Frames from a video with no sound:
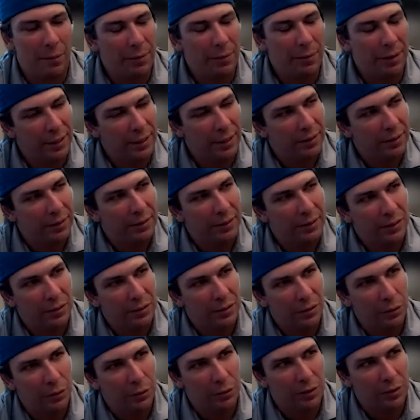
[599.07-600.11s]
I'm like,
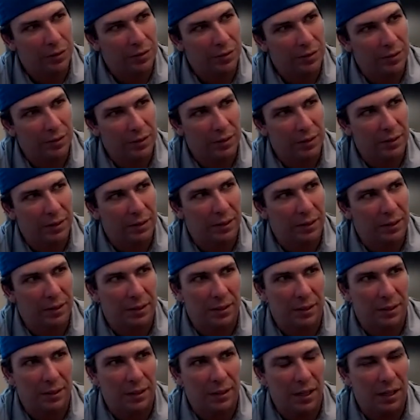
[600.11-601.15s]
there was
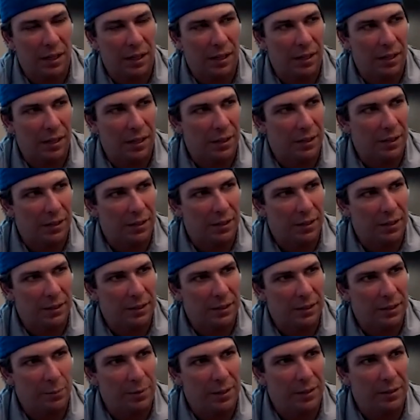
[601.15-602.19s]
uh,
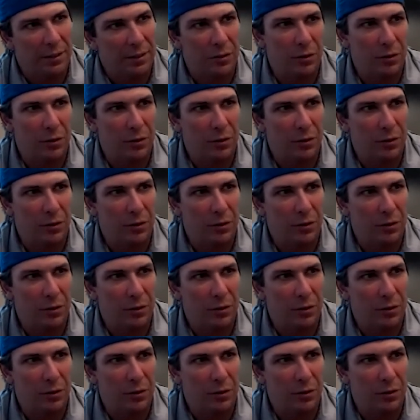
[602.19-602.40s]
I mean,